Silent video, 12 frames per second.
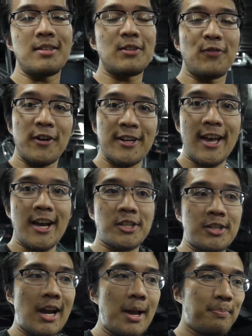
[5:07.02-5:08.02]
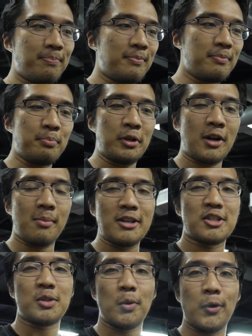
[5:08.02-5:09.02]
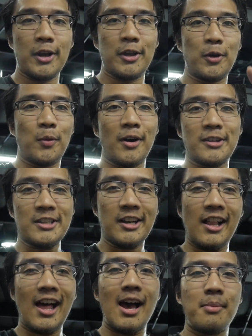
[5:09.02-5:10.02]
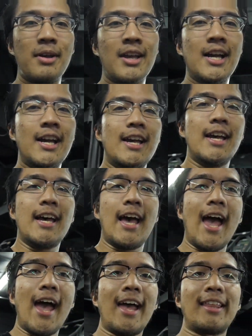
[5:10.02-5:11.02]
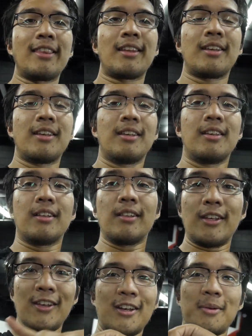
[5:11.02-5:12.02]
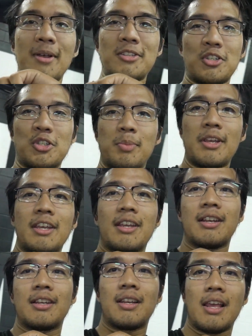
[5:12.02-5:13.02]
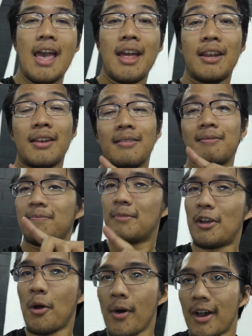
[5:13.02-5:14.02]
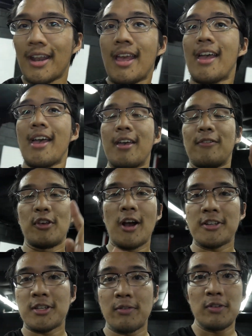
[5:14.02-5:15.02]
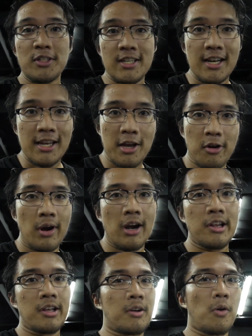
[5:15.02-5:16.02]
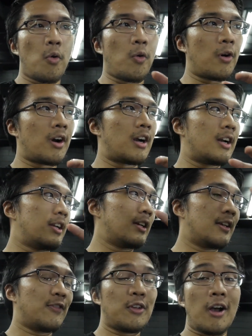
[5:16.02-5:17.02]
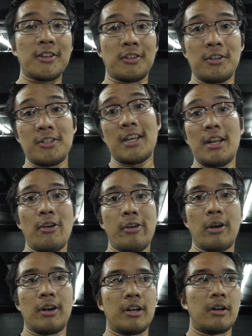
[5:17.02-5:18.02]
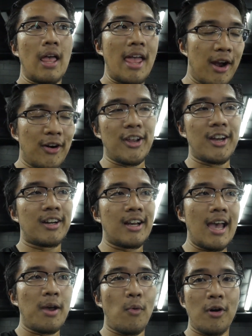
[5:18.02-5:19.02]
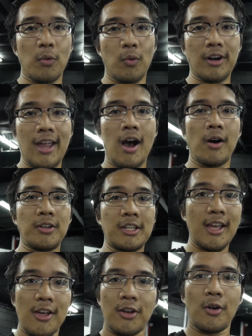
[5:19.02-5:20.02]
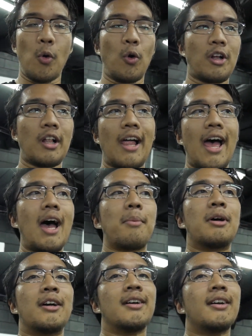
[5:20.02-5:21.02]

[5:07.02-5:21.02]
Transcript: It's funny actually, I put on my story who wants to collab, and Leah messaged me, and you know what? If you guys are ever in the San Diego area, or if you guys are in the San Diego area and want to work out together or collab,